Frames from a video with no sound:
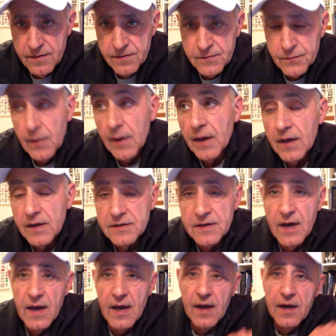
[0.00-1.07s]
swinging
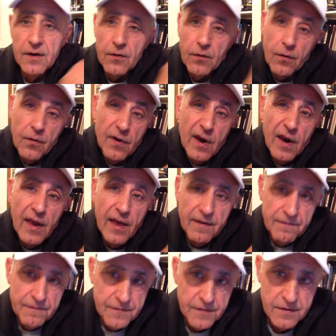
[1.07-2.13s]
target or a
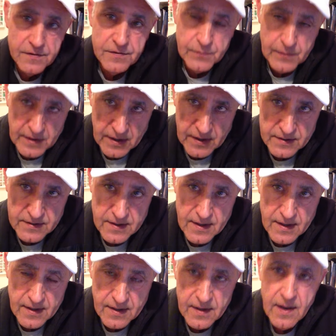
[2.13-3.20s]
left swinging
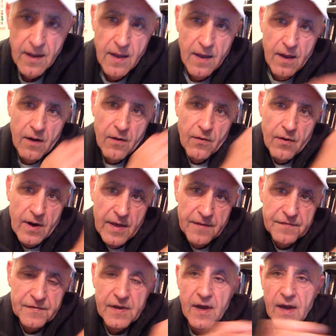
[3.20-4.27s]
target.
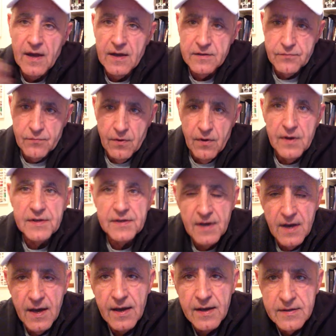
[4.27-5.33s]
Left targets, right
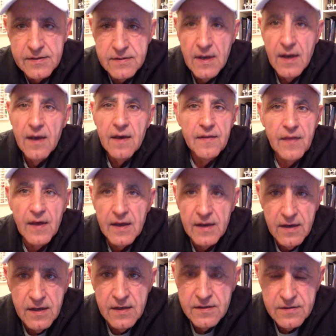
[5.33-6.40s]
targets,
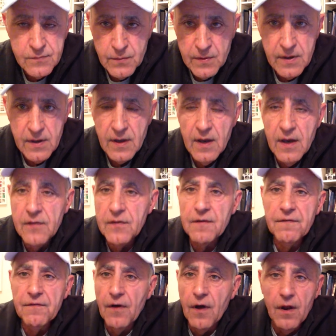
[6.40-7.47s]
they need swing. And
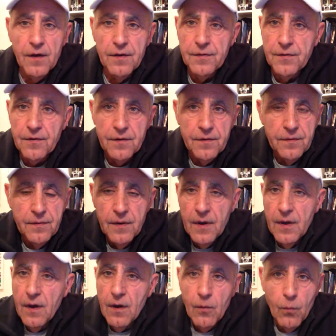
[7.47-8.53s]
the follow through
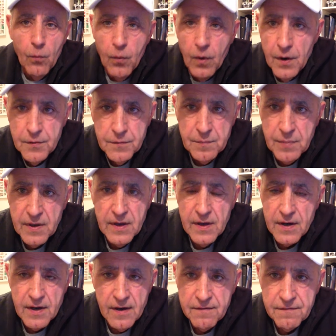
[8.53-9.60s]
won't be
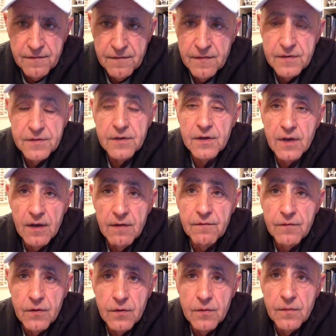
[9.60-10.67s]
enough to
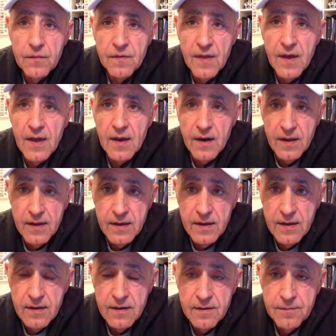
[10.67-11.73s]
give you that
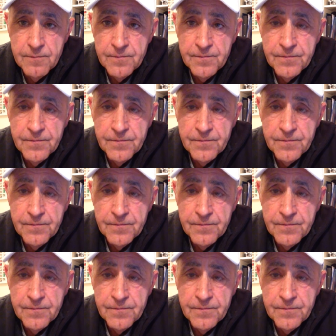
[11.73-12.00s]
lead.